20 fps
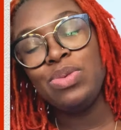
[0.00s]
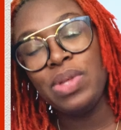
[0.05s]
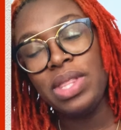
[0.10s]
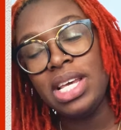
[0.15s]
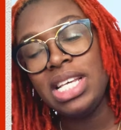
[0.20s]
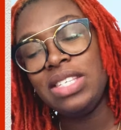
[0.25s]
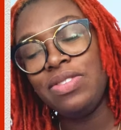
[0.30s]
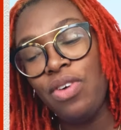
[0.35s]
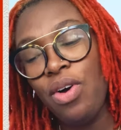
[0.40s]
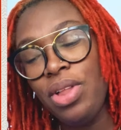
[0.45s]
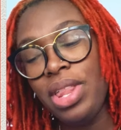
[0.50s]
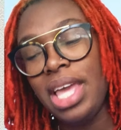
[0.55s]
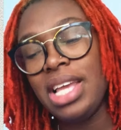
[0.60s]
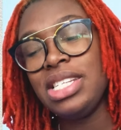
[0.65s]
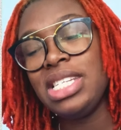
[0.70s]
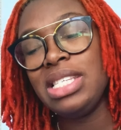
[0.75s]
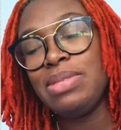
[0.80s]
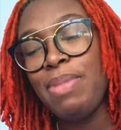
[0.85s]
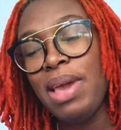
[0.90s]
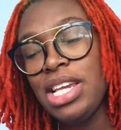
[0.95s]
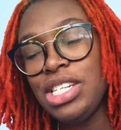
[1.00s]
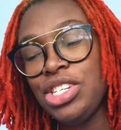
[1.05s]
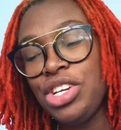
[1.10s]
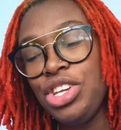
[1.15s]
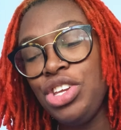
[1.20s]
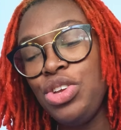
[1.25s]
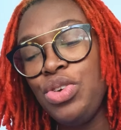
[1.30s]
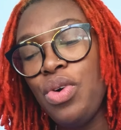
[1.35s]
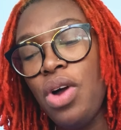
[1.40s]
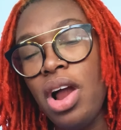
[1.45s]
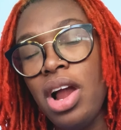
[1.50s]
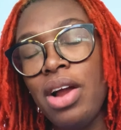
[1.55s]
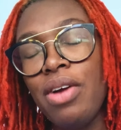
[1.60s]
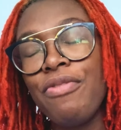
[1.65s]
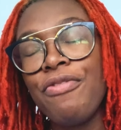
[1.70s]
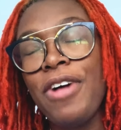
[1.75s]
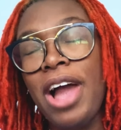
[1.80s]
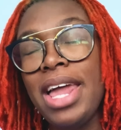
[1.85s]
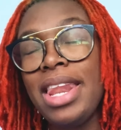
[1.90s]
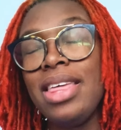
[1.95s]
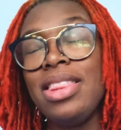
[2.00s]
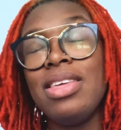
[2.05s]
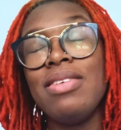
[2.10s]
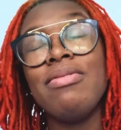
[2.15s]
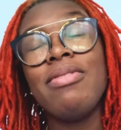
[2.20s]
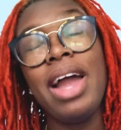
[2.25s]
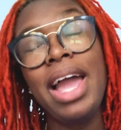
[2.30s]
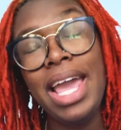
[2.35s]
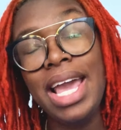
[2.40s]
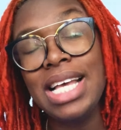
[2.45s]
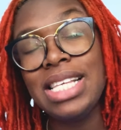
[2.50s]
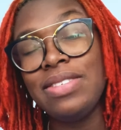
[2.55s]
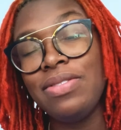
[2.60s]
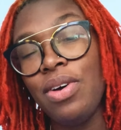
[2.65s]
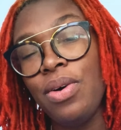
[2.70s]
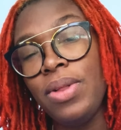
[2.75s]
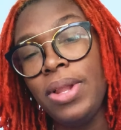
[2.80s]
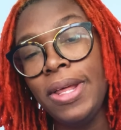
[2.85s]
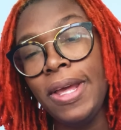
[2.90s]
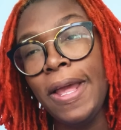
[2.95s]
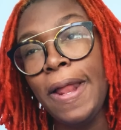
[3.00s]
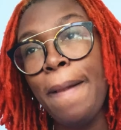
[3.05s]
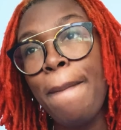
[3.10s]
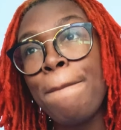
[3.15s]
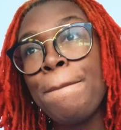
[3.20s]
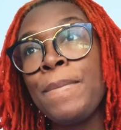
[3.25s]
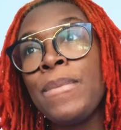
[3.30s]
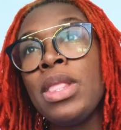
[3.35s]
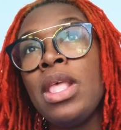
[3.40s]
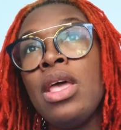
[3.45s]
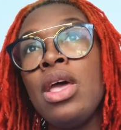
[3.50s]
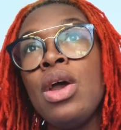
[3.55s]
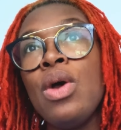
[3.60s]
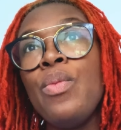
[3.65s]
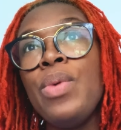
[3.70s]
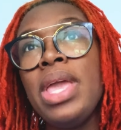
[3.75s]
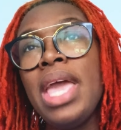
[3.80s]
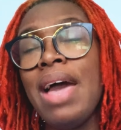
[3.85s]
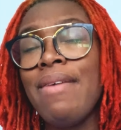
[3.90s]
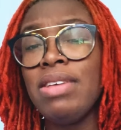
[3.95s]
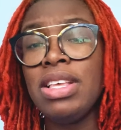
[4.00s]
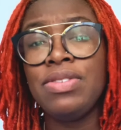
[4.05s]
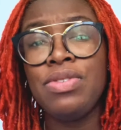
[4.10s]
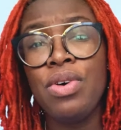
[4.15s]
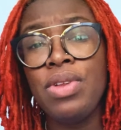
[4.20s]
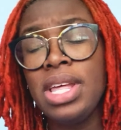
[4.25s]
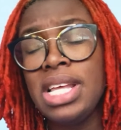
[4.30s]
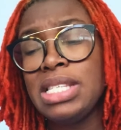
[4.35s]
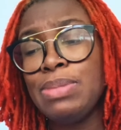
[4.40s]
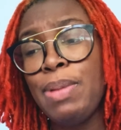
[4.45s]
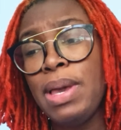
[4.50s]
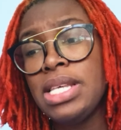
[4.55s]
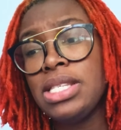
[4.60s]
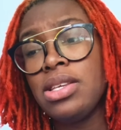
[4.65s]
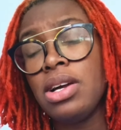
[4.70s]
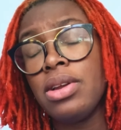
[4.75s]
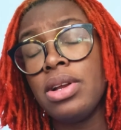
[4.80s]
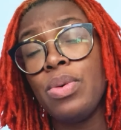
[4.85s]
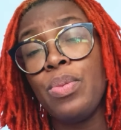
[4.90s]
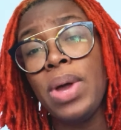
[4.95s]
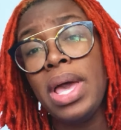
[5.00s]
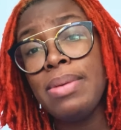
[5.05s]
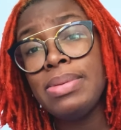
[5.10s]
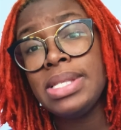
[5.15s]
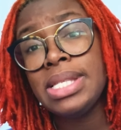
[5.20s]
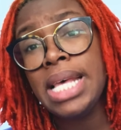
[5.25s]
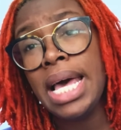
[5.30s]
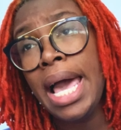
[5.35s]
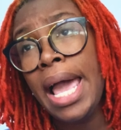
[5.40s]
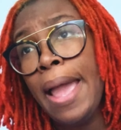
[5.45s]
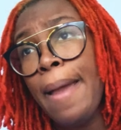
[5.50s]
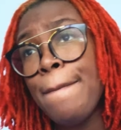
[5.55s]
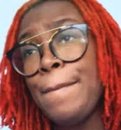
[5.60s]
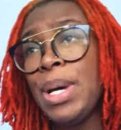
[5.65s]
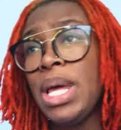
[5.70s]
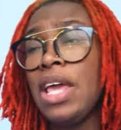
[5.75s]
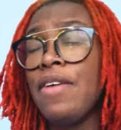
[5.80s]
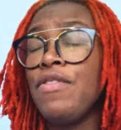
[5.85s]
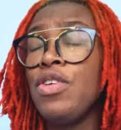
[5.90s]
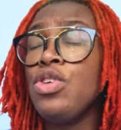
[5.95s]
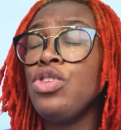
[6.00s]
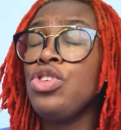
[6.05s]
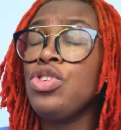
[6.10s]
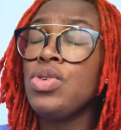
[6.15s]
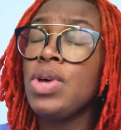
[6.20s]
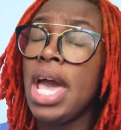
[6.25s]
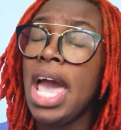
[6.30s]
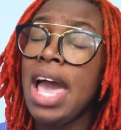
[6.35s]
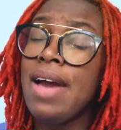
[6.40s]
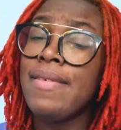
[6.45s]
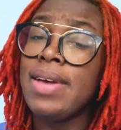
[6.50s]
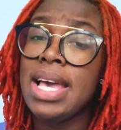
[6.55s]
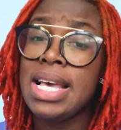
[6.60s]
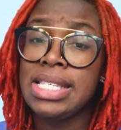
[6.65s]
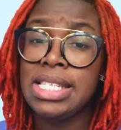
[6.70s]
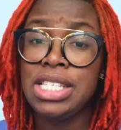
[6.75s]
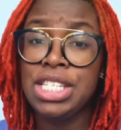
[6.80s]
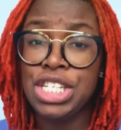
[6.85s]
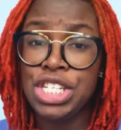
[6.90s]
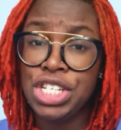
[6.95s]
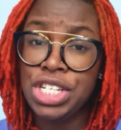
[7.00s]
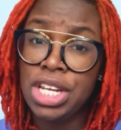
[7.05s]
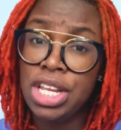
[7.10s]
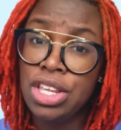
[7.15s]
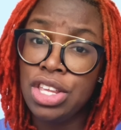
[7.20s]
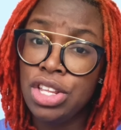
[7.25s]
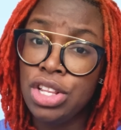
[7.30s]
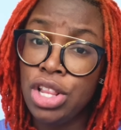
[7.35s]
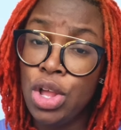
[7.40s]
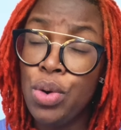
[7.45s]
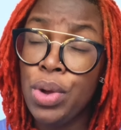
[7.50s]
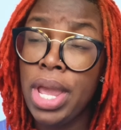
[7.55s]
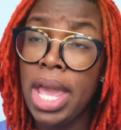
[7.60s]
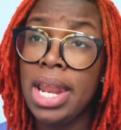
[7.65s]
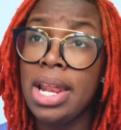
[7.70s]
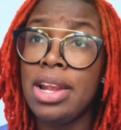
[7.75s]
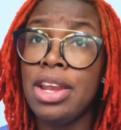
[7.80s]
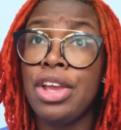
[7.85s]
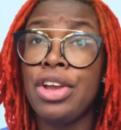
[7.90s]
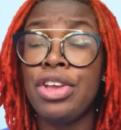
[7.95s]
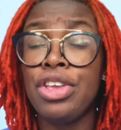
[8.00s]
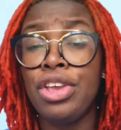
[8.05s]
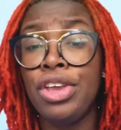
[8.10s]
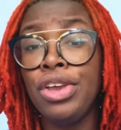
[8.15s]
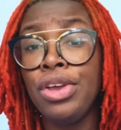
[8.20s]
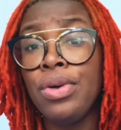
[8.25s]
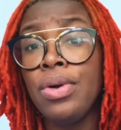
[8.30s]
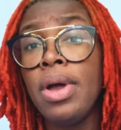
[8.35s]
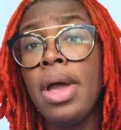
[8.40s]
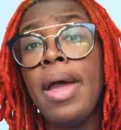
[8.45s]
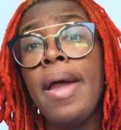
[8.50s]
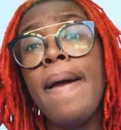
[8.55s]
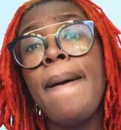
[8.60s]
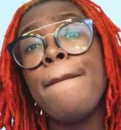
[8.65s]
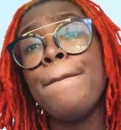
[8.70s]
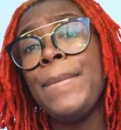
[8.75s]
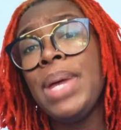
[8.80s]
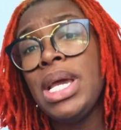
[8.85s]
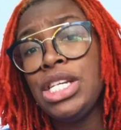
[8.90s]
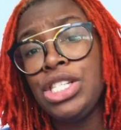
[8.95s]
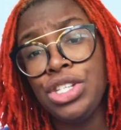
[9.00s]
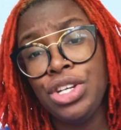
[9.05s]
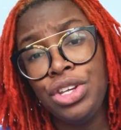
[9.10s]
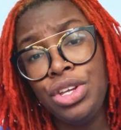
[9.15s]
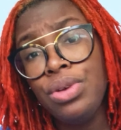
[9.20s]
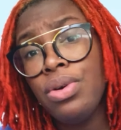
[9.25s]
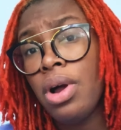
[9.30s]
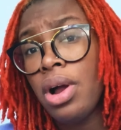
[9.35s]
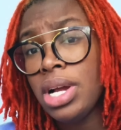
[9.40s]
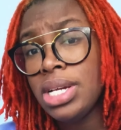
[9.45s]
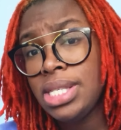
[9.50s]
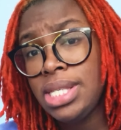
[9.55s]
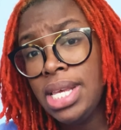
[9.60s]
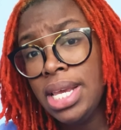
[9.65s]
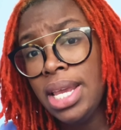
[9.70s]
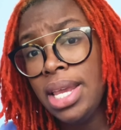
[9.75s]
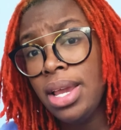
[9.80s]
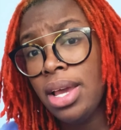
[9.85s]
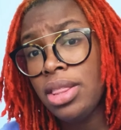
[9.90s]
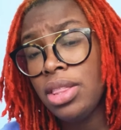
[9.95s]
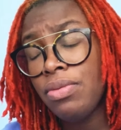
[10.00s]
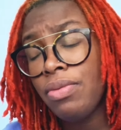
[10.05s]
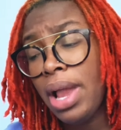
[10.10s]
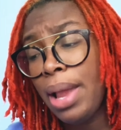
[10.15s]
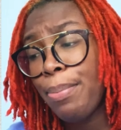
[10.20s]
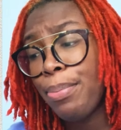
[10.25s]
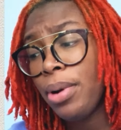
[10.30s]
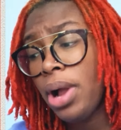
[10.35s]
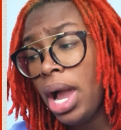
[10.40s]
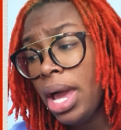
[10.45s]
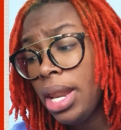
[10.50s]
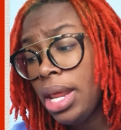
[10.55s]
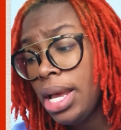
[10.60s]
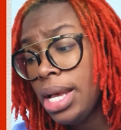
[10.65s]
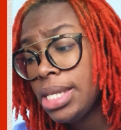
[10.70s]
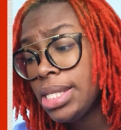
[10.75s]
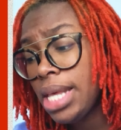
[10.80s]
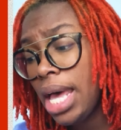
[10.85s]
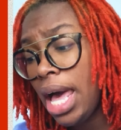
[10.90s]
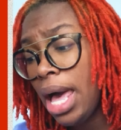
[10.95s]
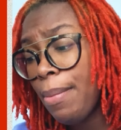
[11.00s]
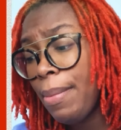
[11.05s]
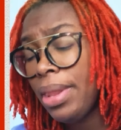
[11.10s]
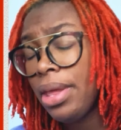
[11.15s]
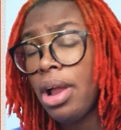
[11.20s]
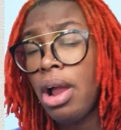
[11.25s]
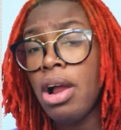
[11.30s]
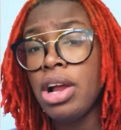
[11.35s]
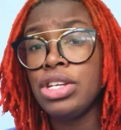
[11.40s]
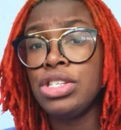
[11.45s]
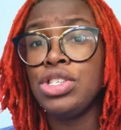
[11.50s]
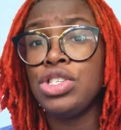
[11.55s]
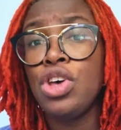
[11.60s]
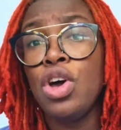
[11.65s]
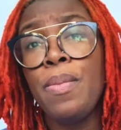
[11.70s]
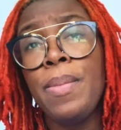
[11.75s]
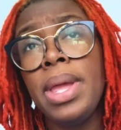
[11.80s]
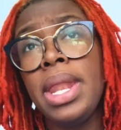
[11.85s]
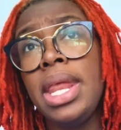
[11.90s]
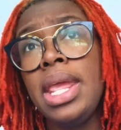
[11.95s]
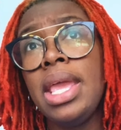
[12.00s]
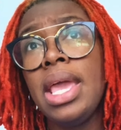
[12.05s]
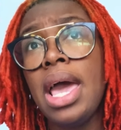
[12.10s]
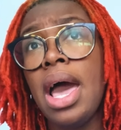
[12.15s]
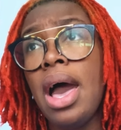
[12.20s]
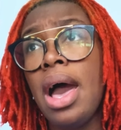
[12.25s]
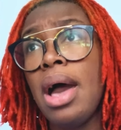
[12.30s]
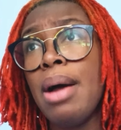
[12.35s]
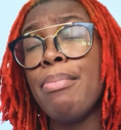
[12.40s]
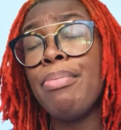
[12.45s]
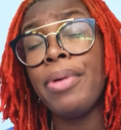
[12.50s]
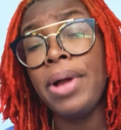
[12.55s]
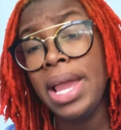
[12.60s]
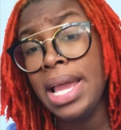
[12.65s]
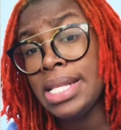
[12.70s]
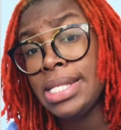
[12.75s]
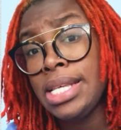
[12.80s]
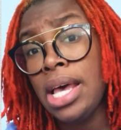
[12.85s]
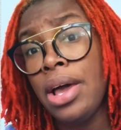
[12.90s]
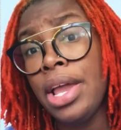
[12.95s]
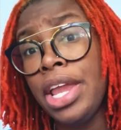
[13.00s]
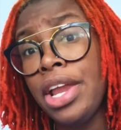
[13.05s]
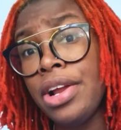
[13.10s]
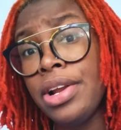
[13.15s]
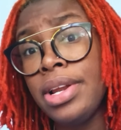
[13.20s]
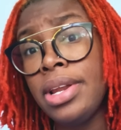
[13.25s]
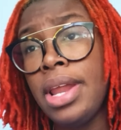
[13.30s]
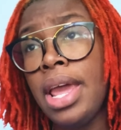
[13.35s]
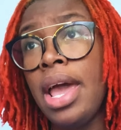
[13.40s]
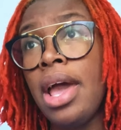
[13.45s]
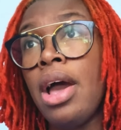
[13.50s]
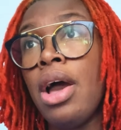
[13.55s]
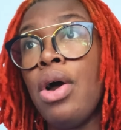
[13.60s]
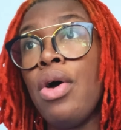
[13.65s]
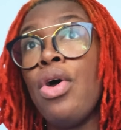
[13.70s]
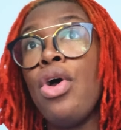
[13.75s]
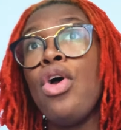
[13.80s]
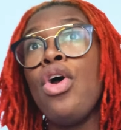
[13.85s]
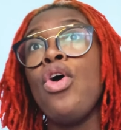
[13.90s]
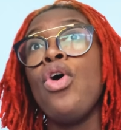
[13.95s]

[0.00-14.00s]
with exfoliant, just make sure you are finding the right exfoliant. We have exfoliants based on our website, but if you do have an esthetician located near you, make sure you are seeking out the right products. There are so many brands out here now